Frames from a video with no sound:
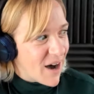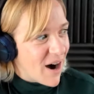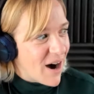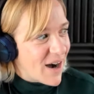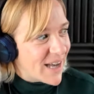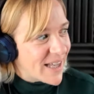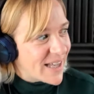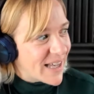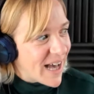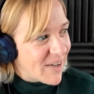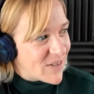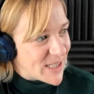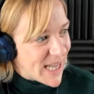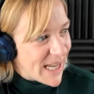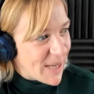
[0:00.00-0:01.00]
I
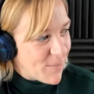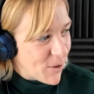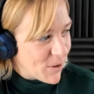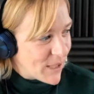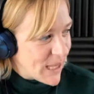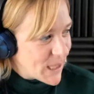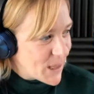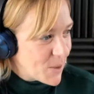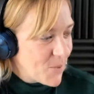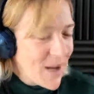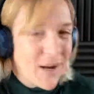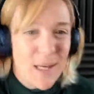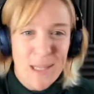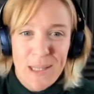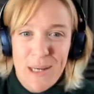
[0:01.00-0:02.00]
have a daily podcast that
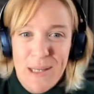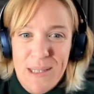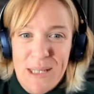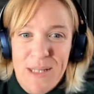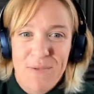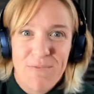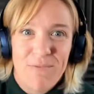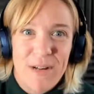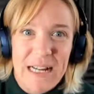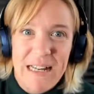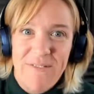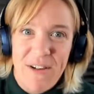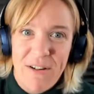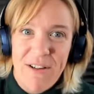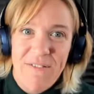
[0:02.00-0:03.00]
when I started,
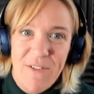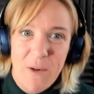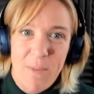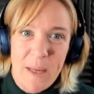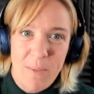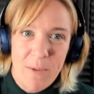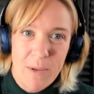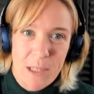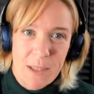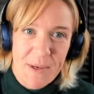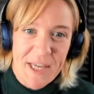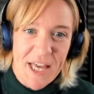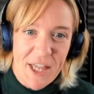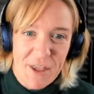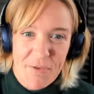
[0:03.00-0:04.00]
really very few people were
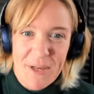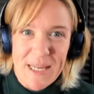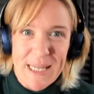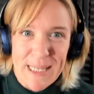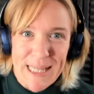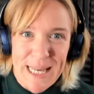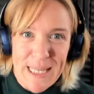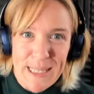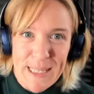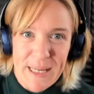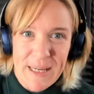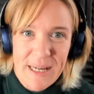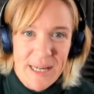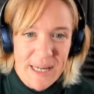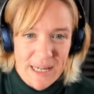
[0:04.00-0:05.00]
doing it. Three years
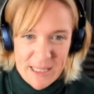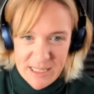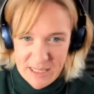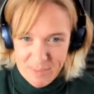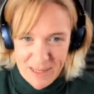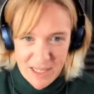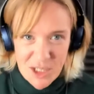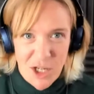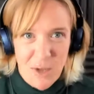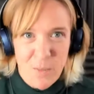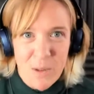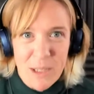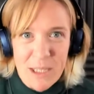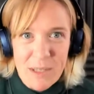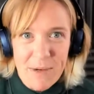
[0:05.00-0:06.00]
later, Deepak
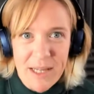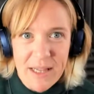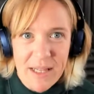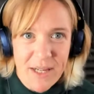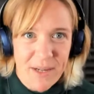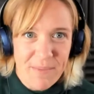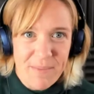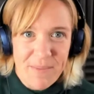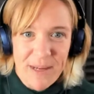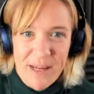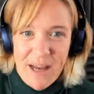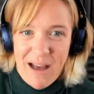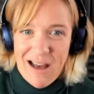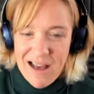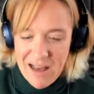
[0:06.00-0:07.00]
Chopra's doing them,
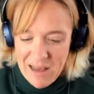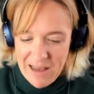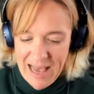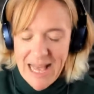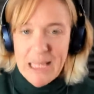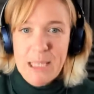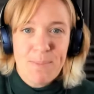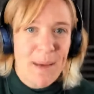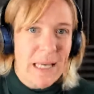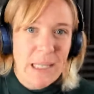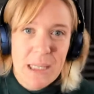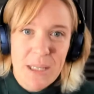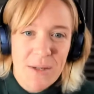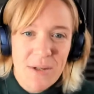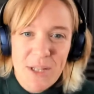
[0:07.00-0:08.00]
uh,
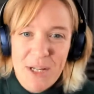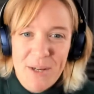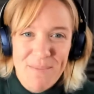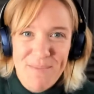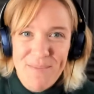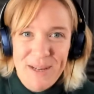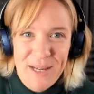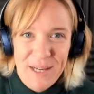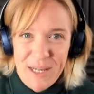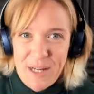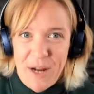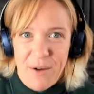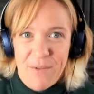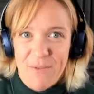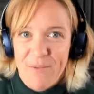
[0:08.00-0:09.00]
Headspace do them. You
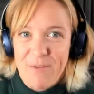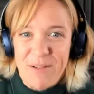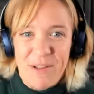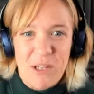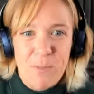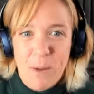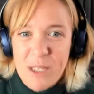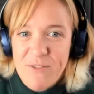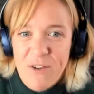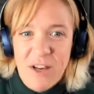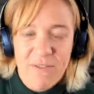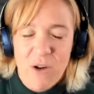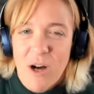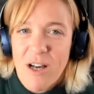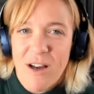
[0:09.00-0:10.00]
know, Spotify.
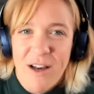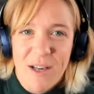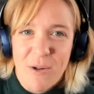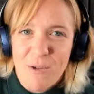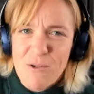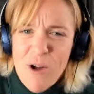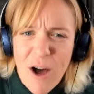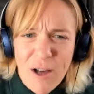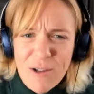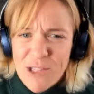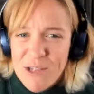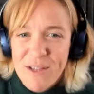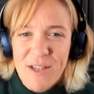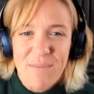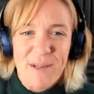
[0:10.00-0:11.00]
have got a guy called Niall
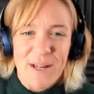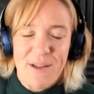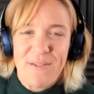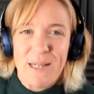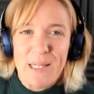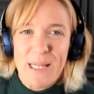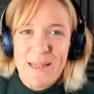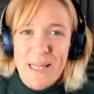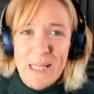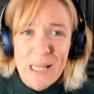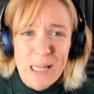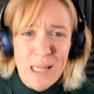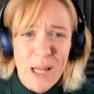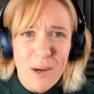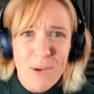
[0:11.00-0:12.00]
doing them. You know, there's there's
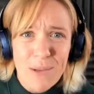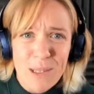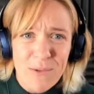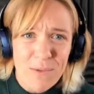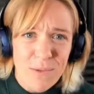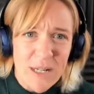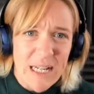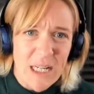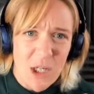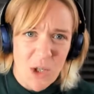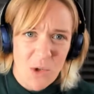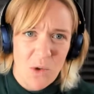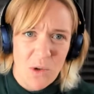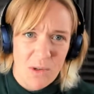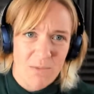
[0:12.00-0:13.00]
loads of really
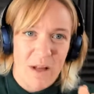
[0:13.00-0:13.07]
short.